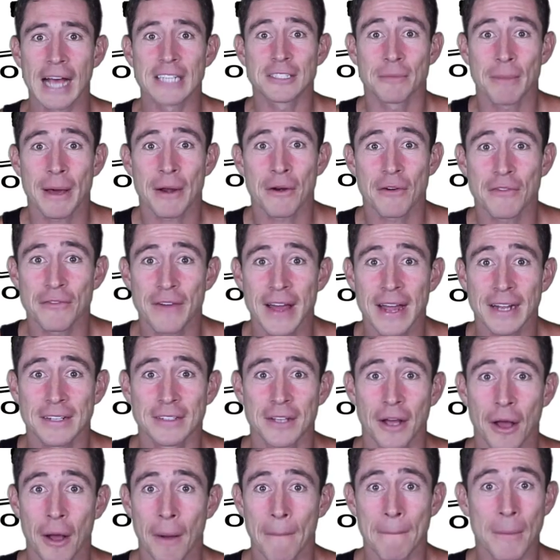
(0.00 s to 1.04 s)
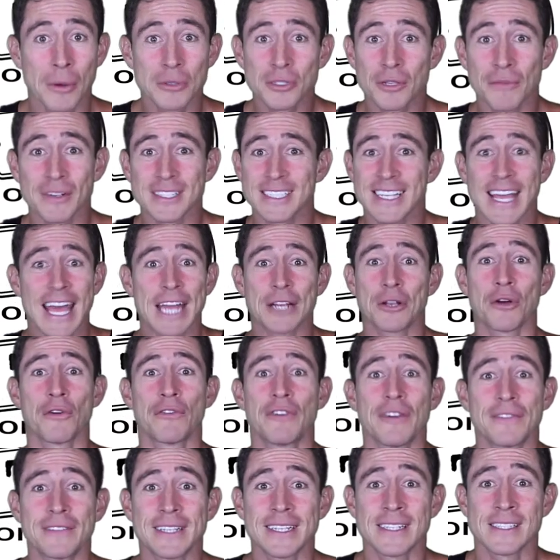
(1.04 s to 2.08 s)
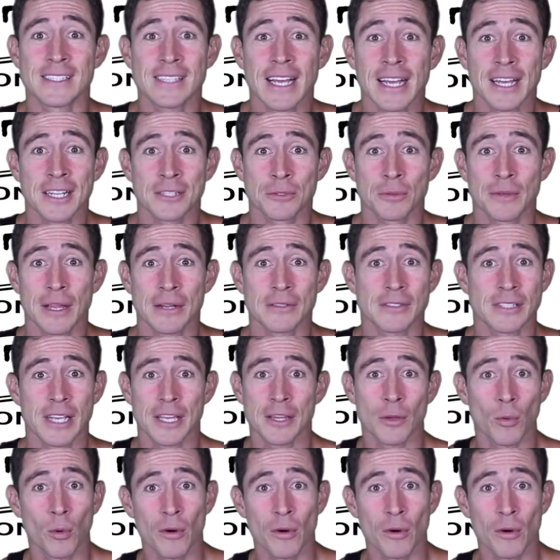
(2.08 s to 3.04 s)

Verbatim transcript: As a matter of fact, most of us can't go 15 seconds without saying the